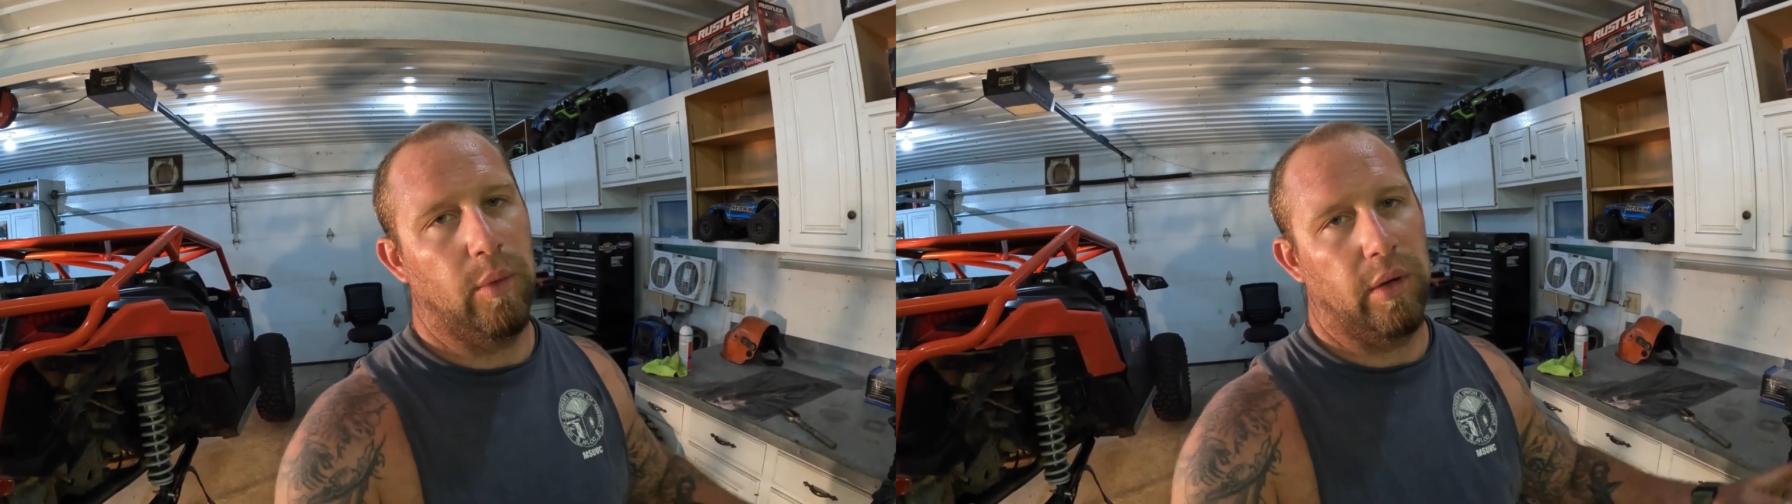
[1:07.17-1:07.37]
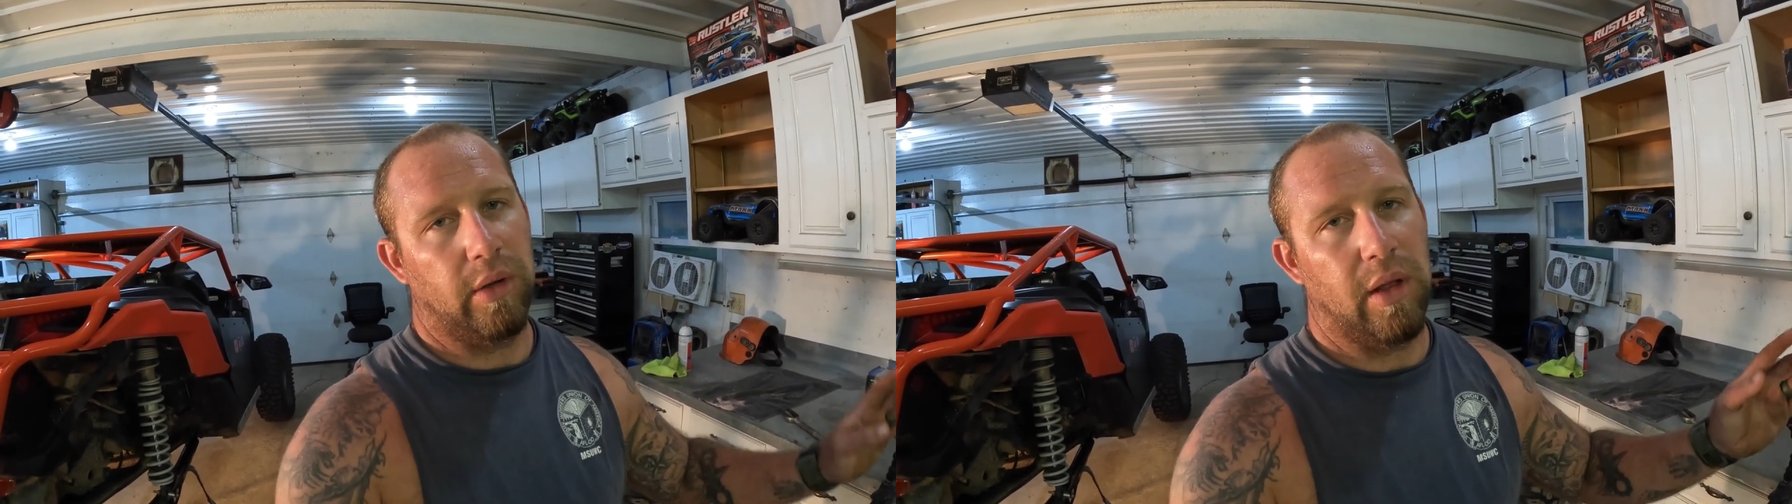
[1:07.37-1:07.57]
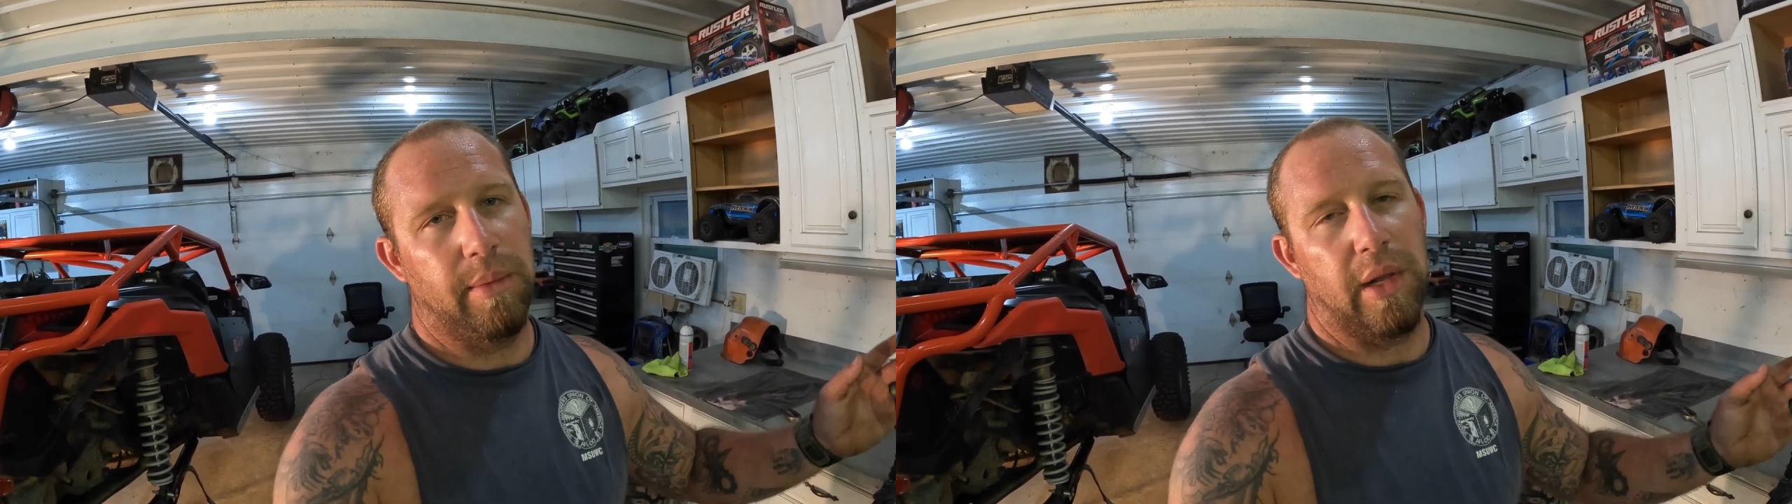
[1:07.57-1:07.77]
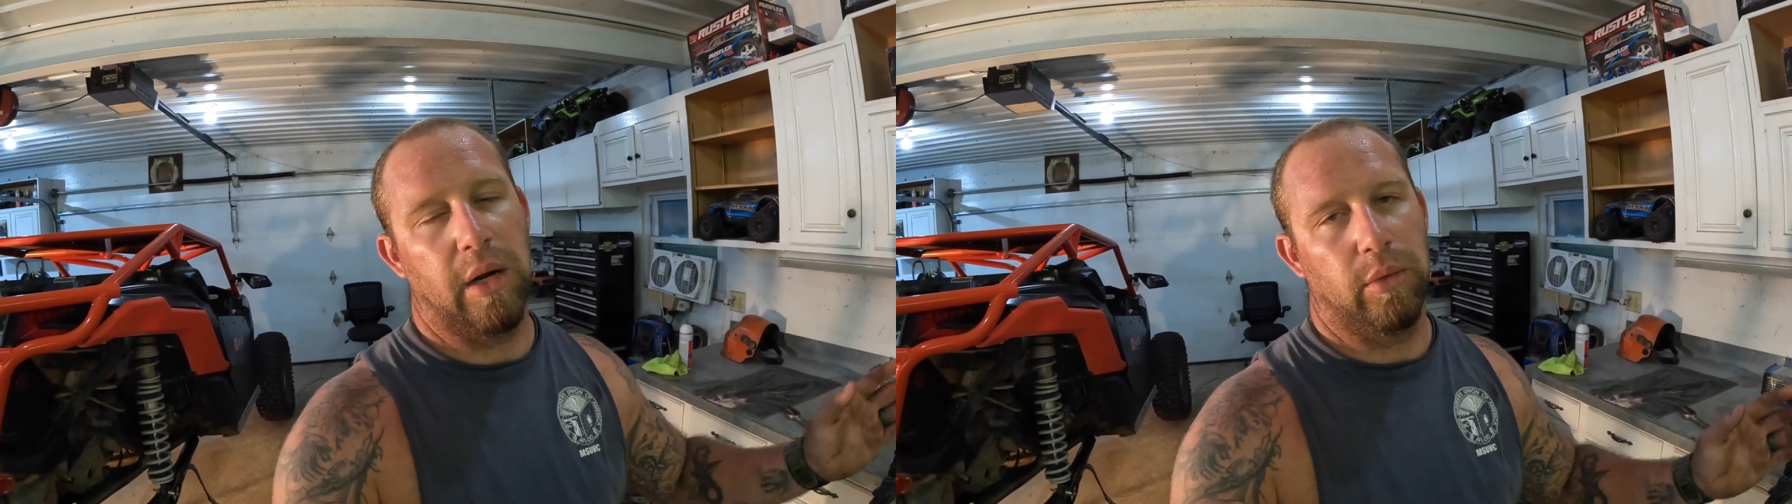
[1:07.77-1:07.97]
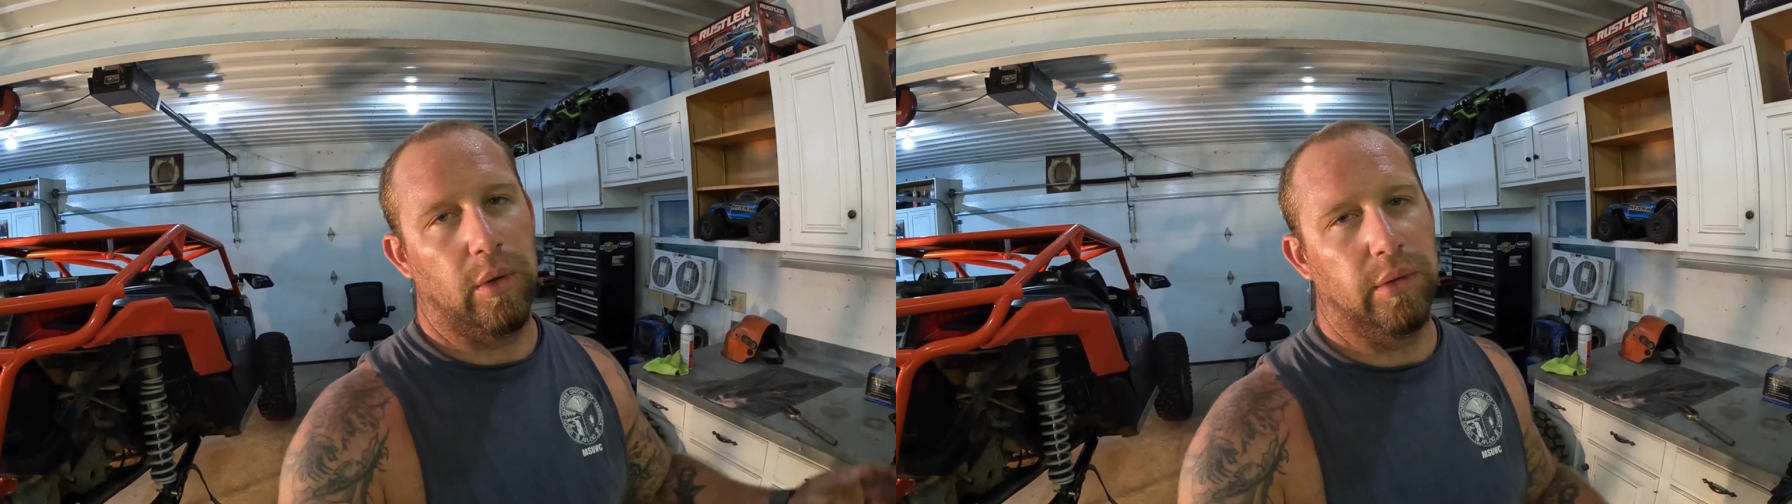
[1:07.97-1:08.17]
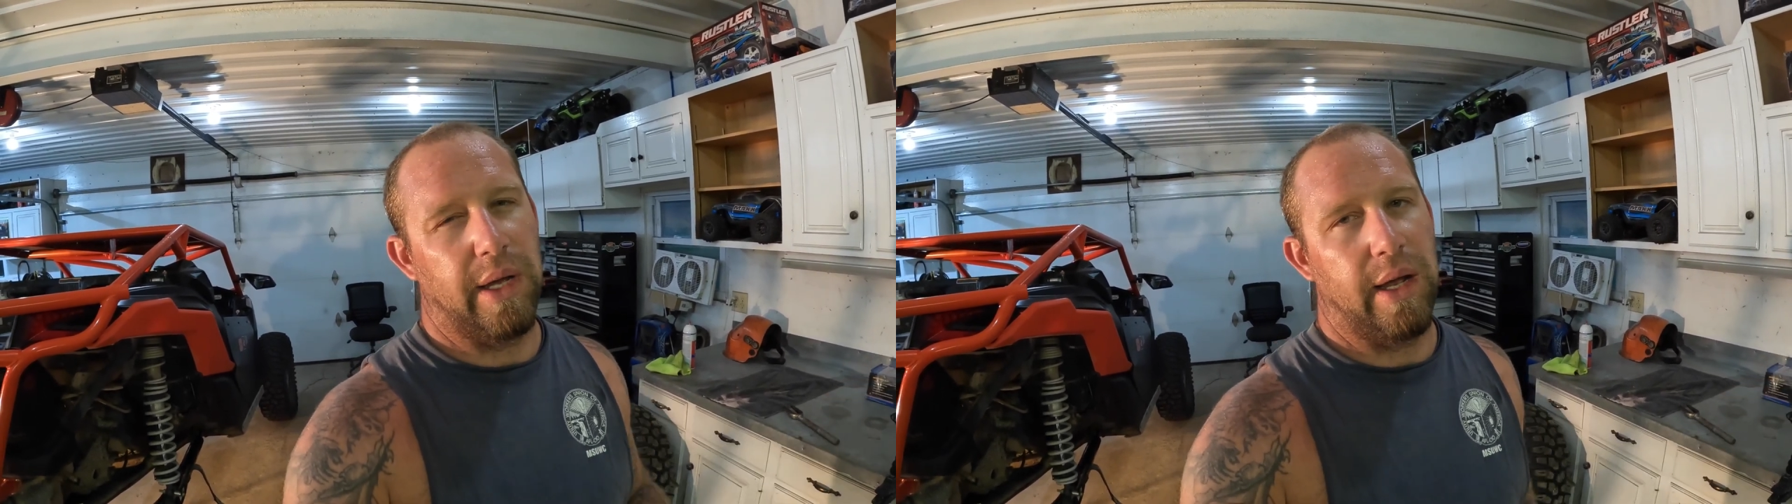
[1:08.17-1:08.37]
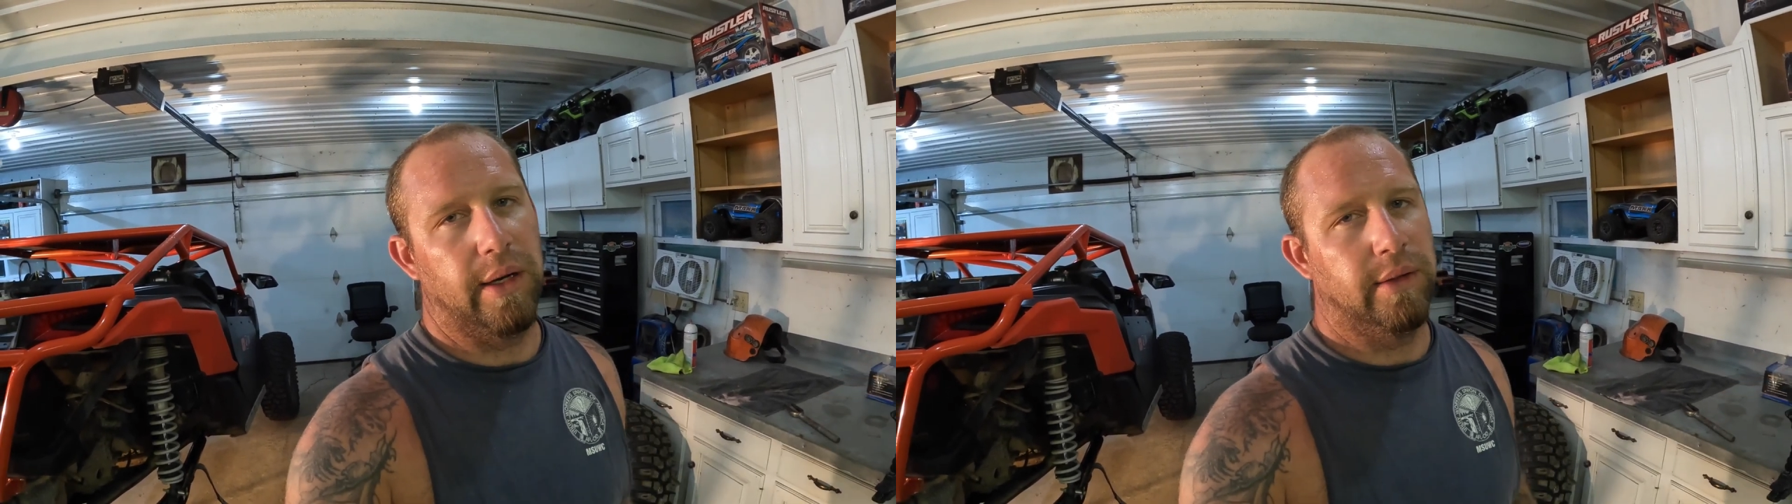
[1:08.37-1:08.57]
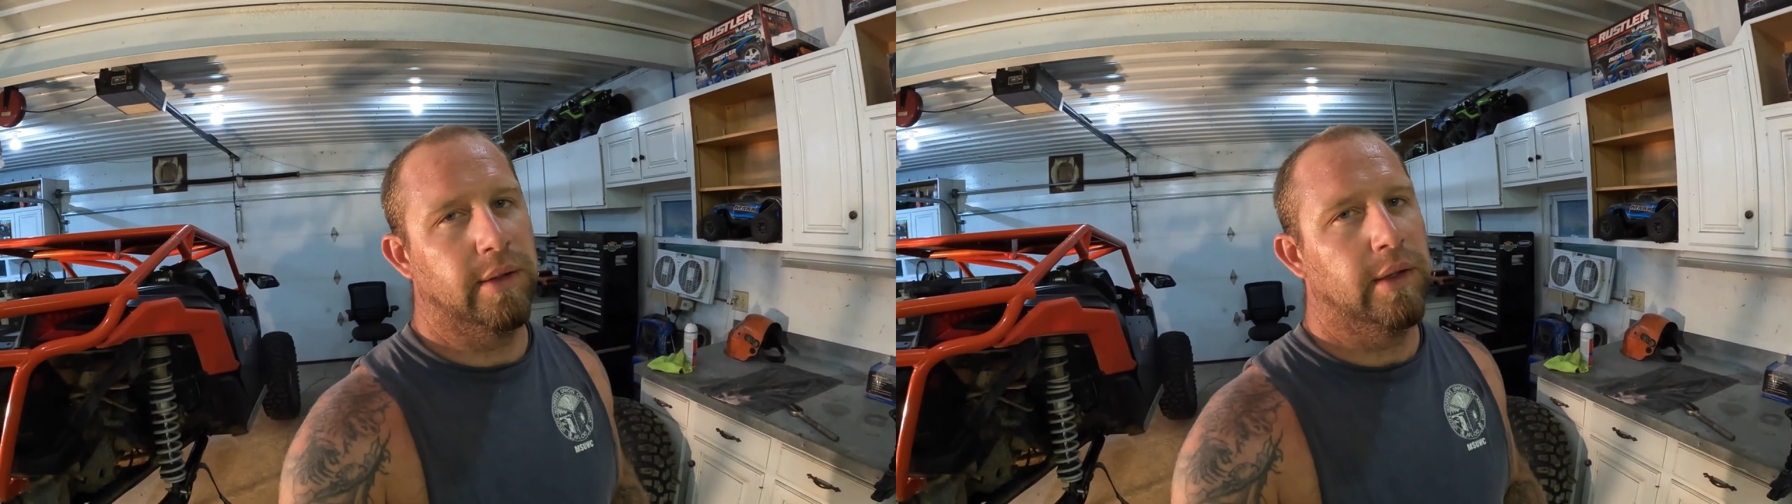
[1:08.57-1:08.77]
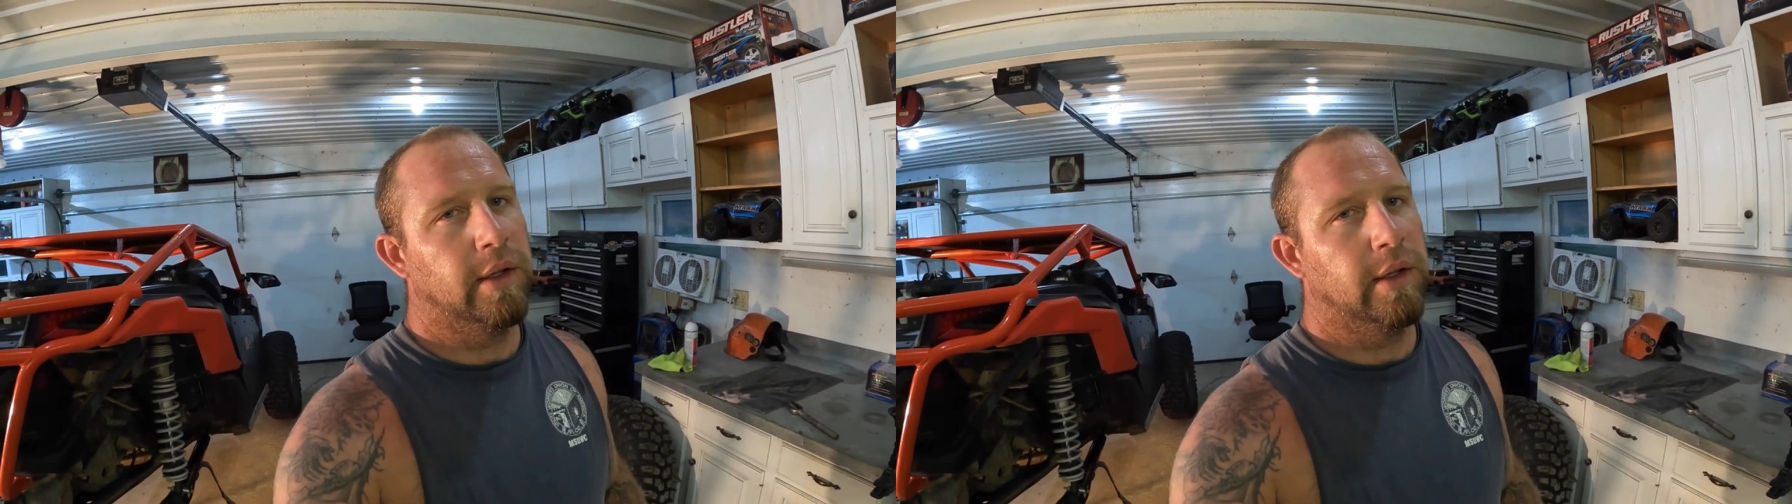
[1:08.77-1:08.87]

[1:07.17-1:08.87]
the one climb that I rolled on,